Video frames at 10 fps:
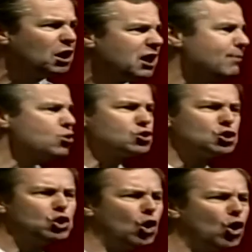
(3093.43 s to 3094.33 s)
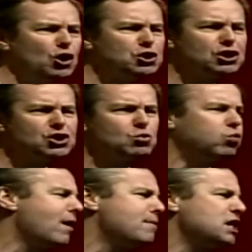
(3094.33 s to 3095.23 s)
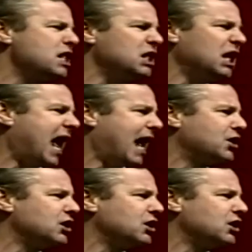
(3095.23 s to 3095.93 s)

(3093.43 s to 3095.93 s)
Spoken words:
The most gorgeous women in the land,